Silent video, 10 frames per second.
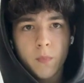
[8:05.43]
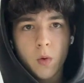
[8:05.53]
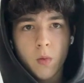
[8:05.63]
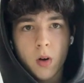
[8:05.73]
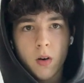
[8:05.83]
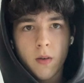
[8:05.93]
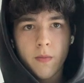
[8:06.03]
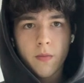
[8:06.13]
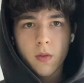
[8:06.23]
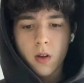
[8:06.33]
Well,
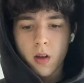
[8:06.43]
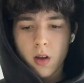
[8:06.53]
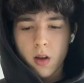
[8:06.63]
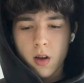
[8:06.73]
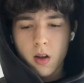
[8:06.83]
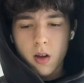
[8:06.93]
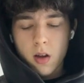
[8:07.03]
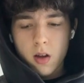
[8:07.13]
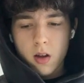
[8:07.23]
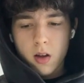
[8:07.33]

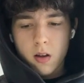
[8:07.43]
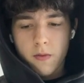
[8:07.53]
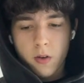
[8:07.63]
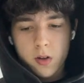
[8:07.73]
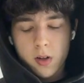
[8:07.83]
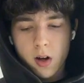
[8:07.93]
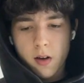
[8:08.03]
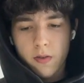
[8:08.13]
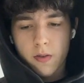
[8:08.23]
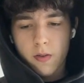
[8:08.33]
first
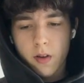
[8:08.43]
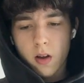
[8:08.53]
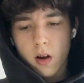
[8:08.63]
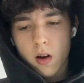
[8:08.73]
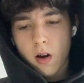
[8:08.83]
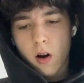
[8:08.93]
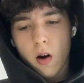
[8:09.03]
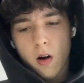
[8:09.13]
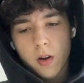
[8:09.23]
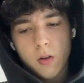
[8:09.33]
off,
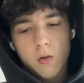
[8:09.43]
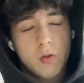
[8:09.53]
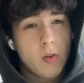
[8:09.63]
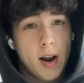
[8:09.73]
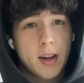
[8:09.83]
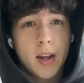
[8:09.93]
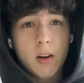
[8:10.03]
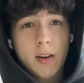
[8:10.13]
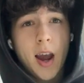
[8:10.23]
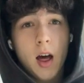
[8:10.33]
are you tracking
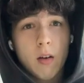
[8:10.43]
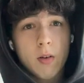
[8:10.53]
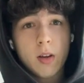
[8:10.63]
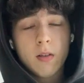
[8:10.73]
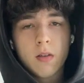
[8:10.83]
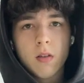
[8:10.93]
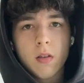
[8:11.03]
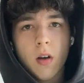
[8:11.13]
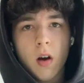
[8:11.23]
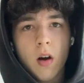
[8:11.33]
your calories?
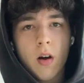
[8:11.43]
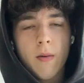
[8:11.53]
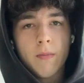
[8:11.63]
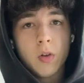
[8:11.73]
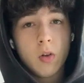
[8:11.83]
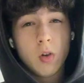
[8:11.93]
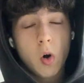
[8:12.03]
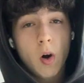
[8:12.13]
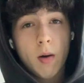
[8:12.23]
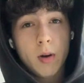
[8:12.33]
Do you
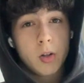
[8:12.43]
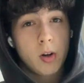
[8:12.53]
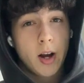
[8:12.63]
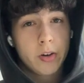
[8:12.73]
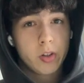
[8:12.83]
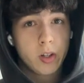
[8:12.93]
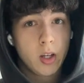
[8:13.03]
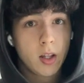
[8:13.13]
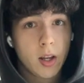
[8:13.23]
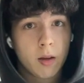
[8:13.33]
know how much you're actually
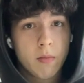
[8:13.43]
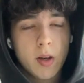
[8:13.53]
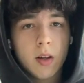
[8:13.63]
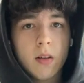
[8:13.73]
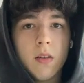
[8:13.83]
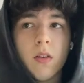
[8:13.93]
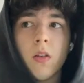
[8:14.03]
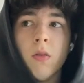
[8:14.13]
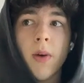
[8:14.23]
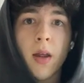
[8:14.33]
eating? Because
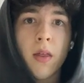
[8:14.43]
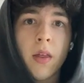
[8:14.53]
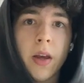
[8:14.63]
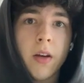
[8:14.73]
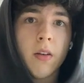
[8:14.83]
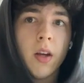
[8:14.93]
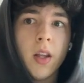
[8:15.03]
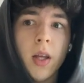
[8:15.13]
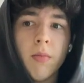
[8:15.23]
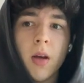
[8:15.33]
you might think you're
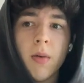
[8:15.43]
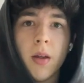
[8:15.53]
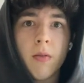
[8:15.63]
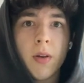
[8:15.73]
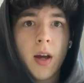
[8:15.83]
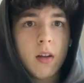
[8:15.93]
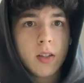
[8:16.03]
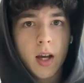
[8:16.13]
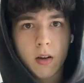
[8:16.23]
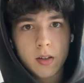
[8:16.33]
eating maybe 3,000
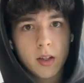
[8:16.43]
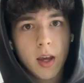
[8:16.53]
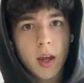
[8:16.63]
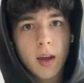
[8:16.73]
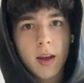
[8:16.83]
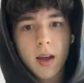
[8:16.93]
calories a day,